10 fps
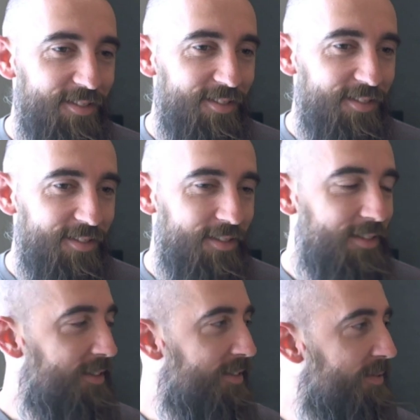
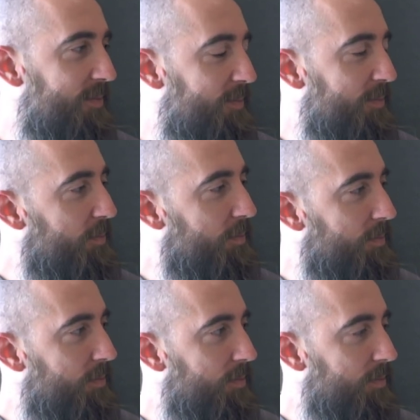
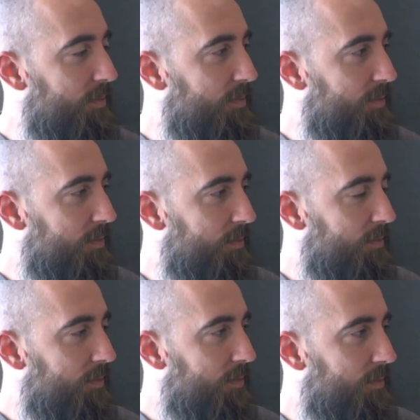
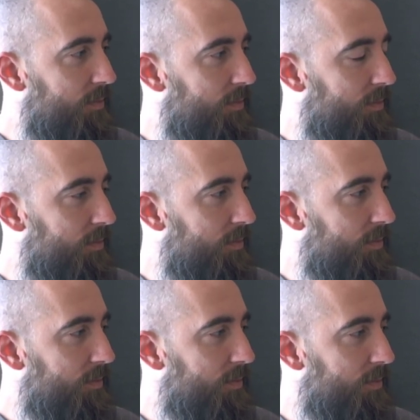
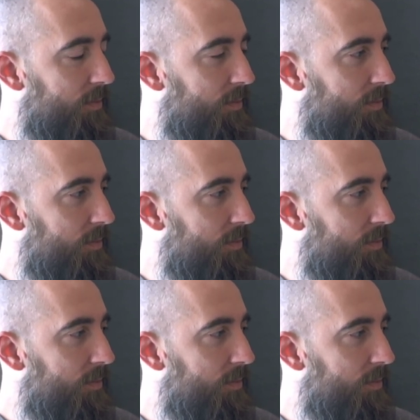The person shown says nothing.